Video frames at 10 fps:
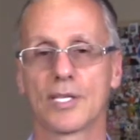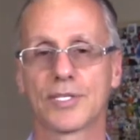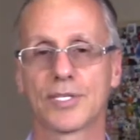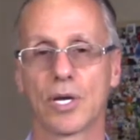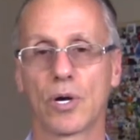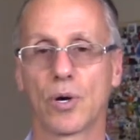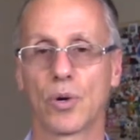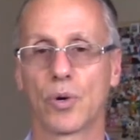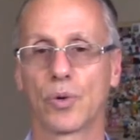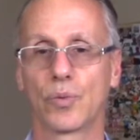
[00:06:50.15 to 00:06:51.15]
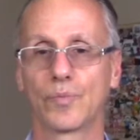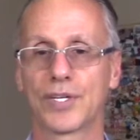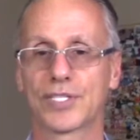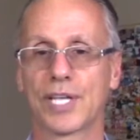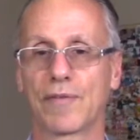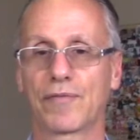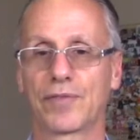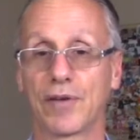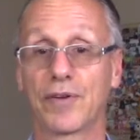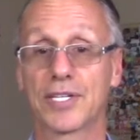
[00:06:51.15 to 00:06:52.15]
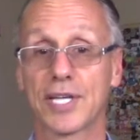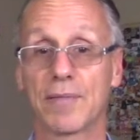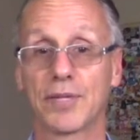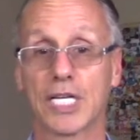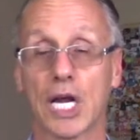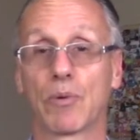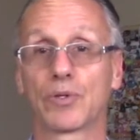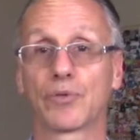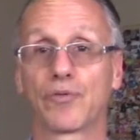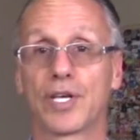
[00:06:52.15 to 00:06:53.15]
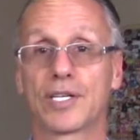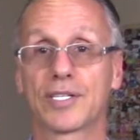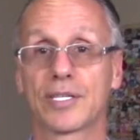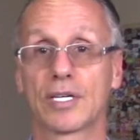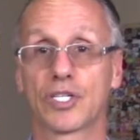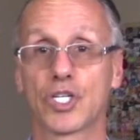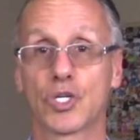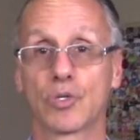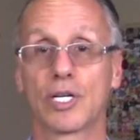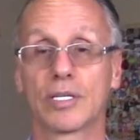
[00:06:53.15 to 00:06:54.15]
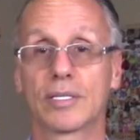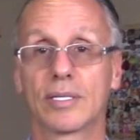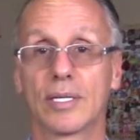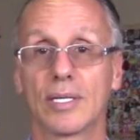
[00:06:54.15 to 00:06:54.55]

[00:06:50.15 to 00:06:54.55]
So there's definitely something that I want to fix. People shouldn't